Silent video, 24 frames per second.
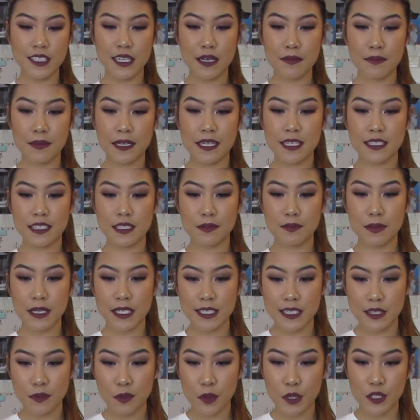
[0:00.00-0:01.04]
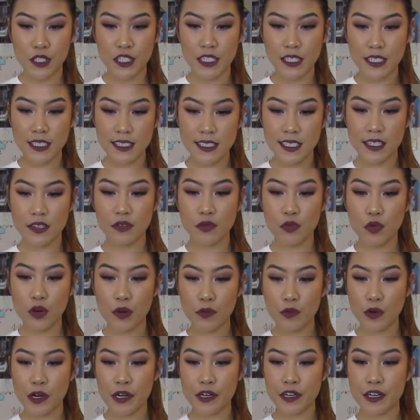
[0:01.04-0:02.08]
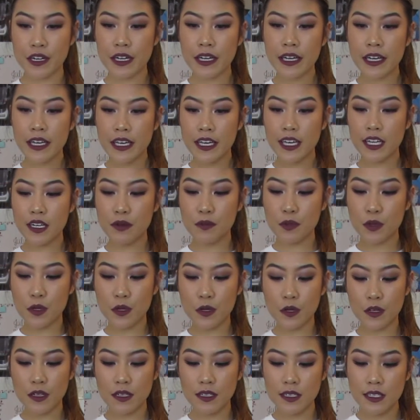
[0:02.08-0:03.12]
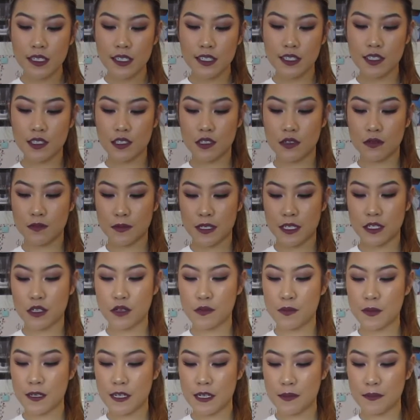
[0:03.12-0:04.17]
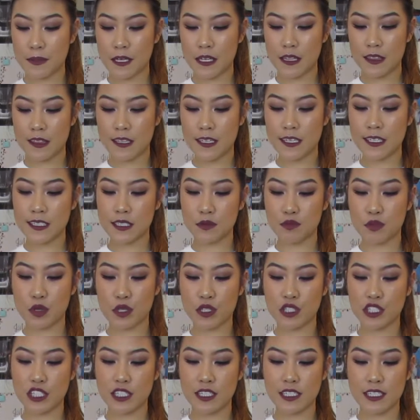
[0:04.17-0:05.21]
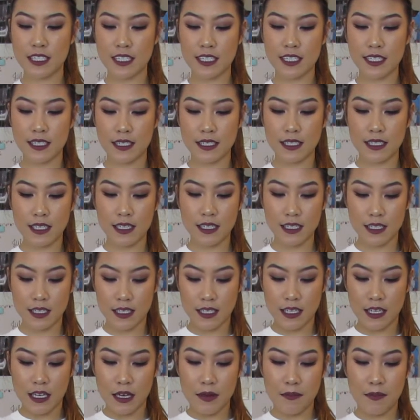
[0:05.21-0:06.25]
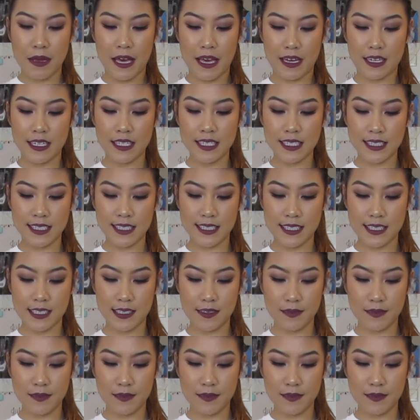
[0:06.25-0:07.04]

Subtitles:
step is to place the porcinis in the warm water in a bowl. So I'm gonna open up these porcini packets.